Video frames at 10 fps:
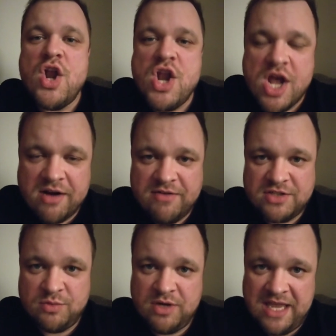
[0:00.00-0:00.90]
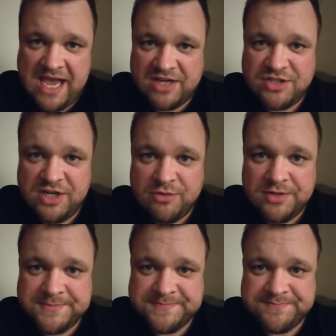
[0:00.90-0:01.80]
none of us would have cashed
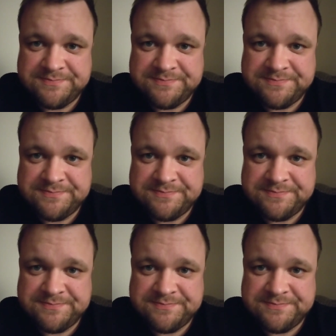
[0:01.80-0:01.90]
out.